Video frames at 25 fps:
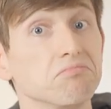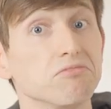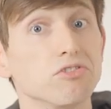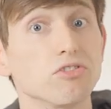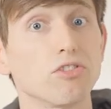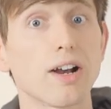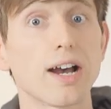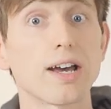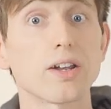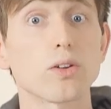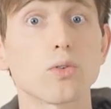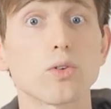
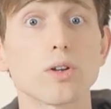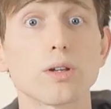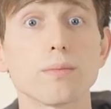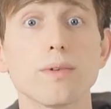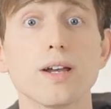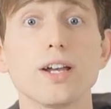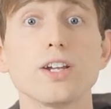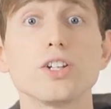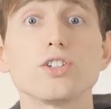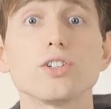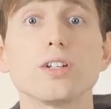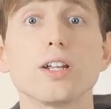Write
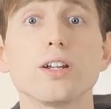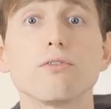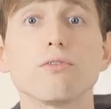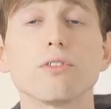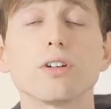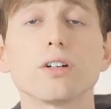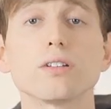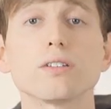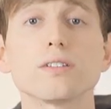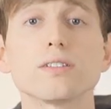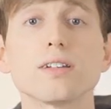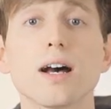automation in
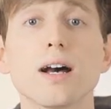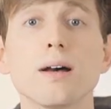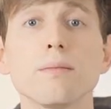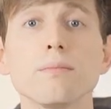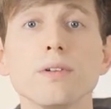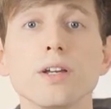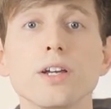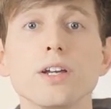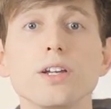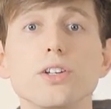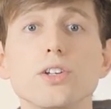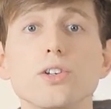real
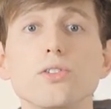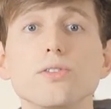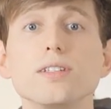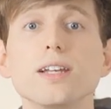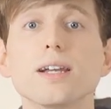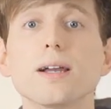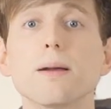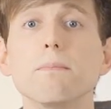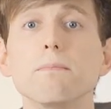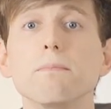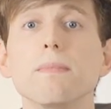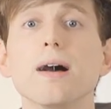time
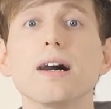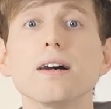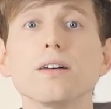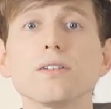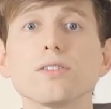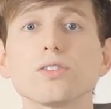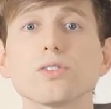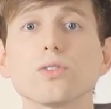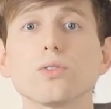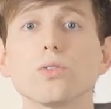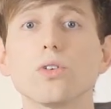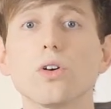using a
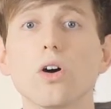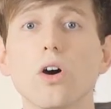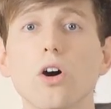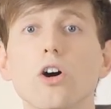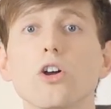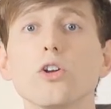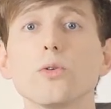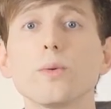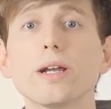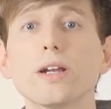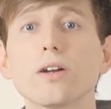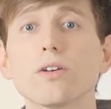mouse or
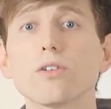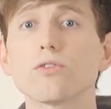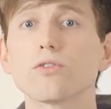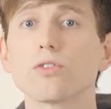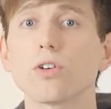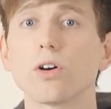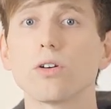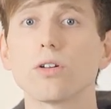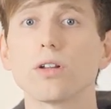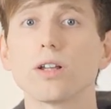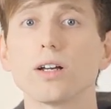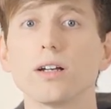hardware
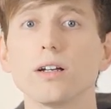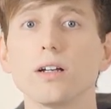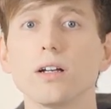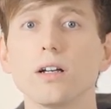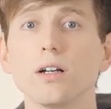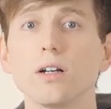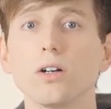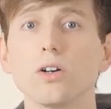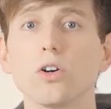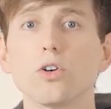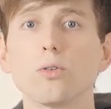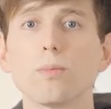controller,
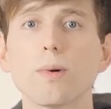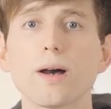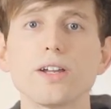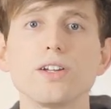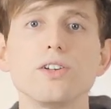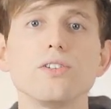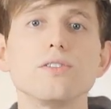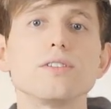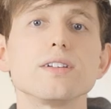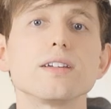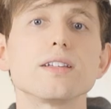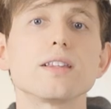or by
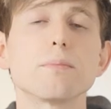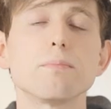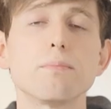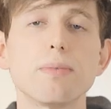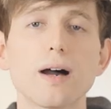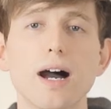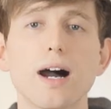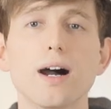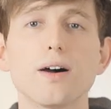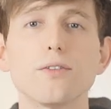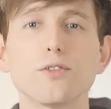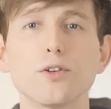using the
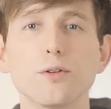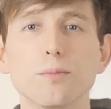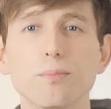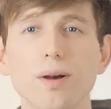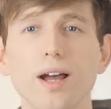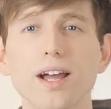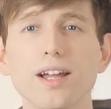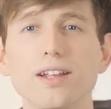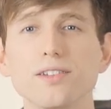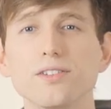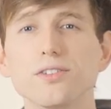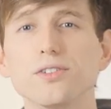powerful
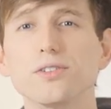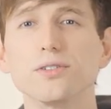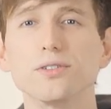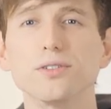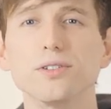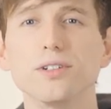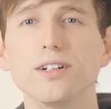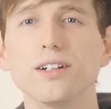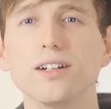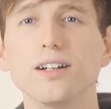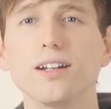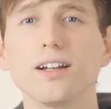Paint tool.
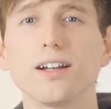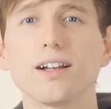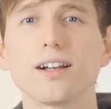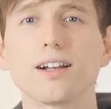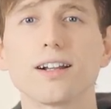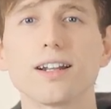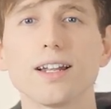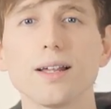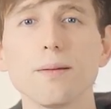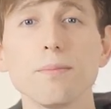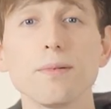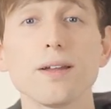
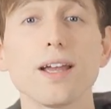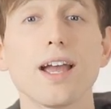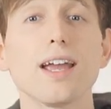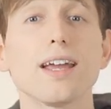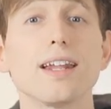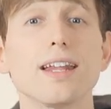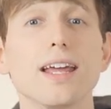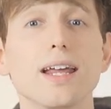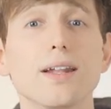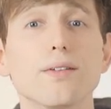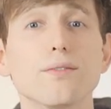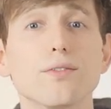Clip
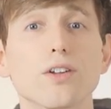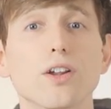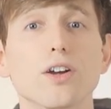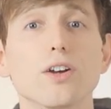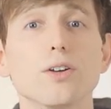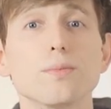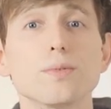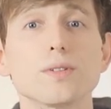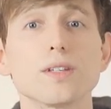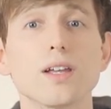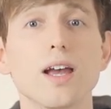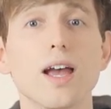gain
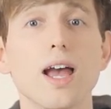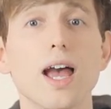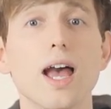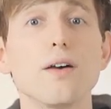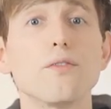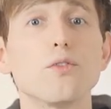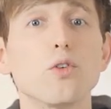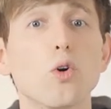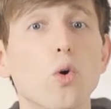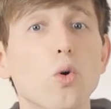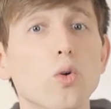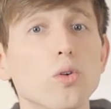envelopes
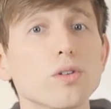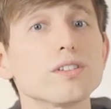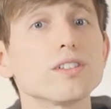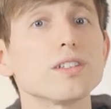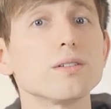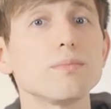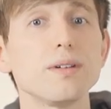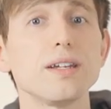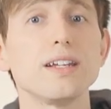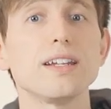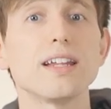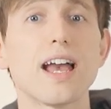have also
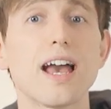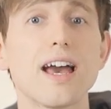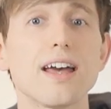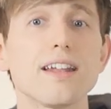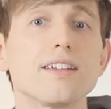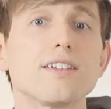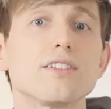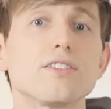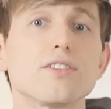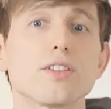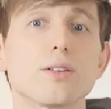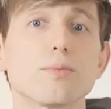been
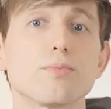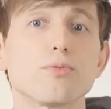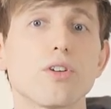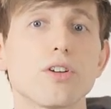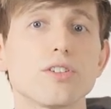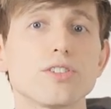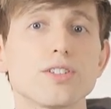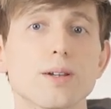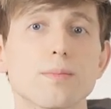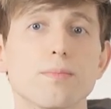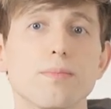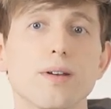added to the
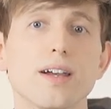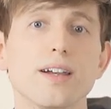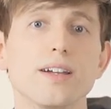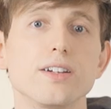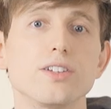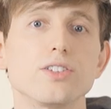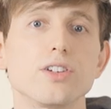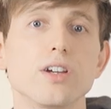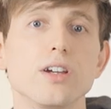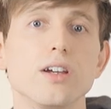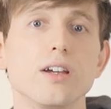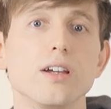project
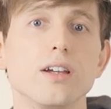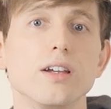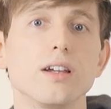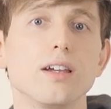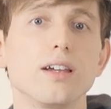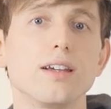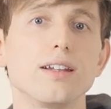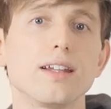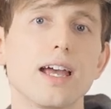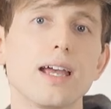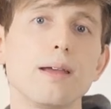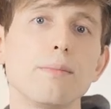page,
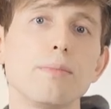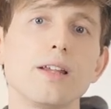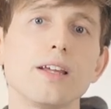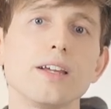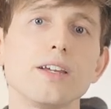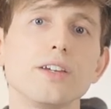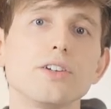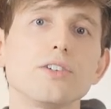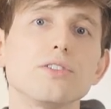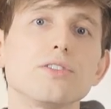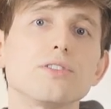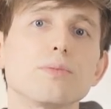
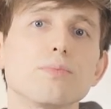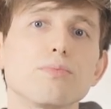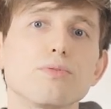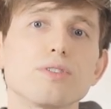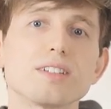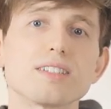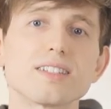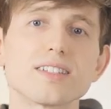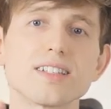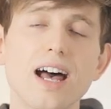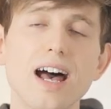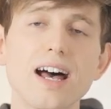enabling you to
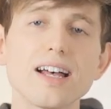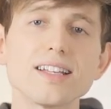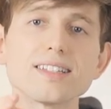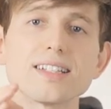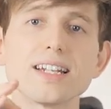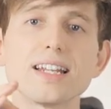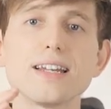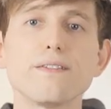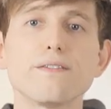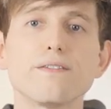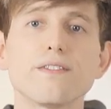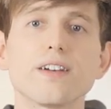
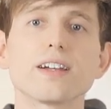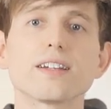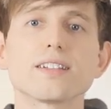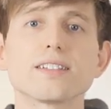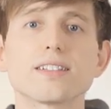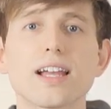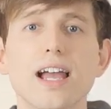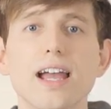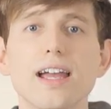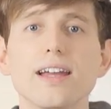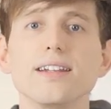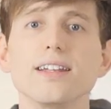precisely fix
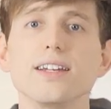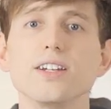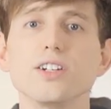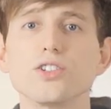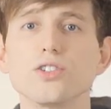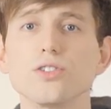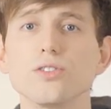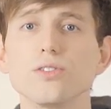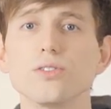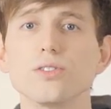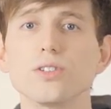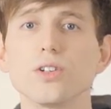gain
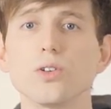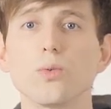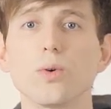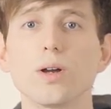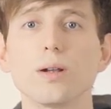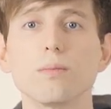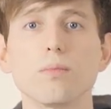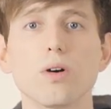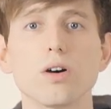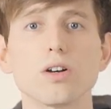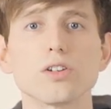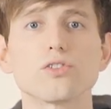issues
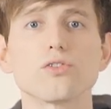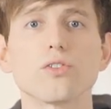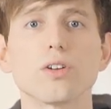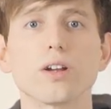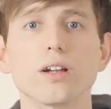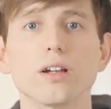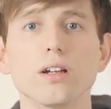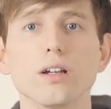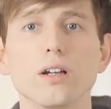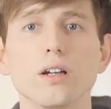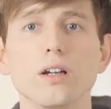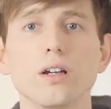when
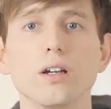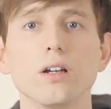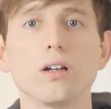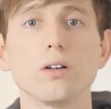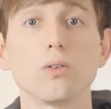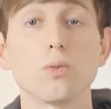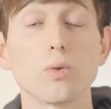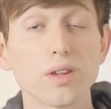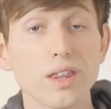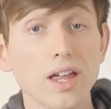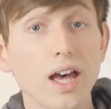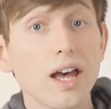mastering,
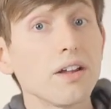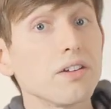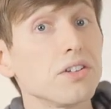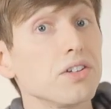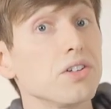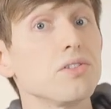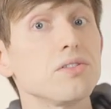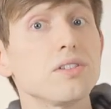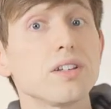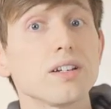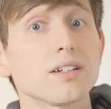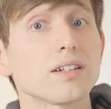without
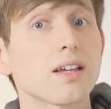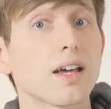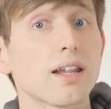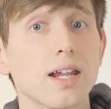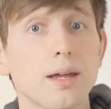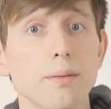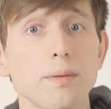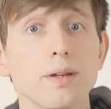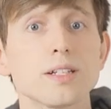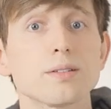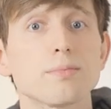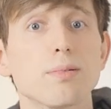using
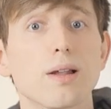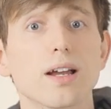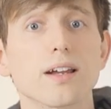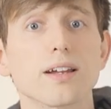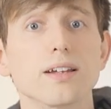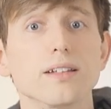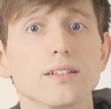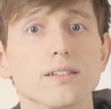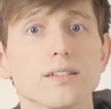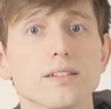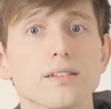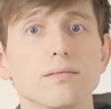Dynamics
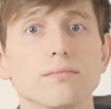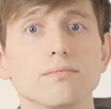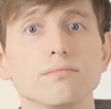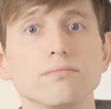plugins.